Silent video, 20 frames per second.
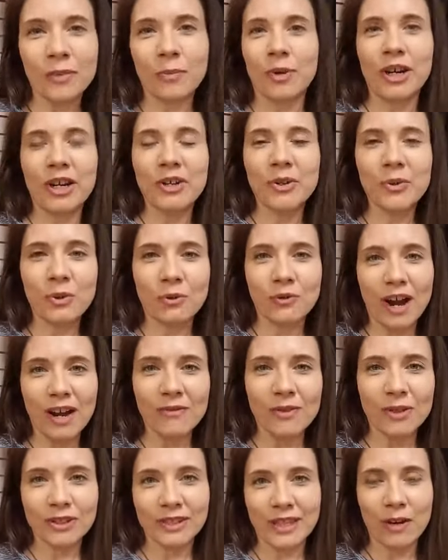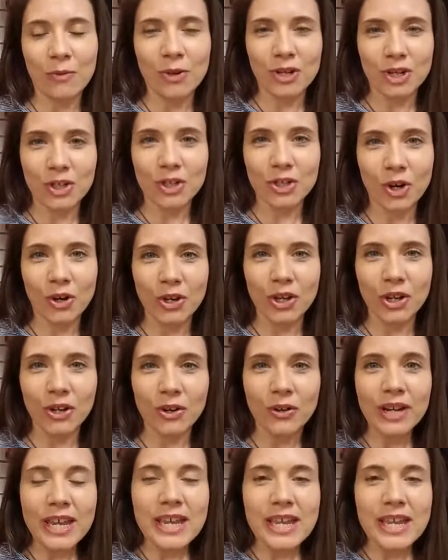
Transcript: brand new arrivals that I want to show you.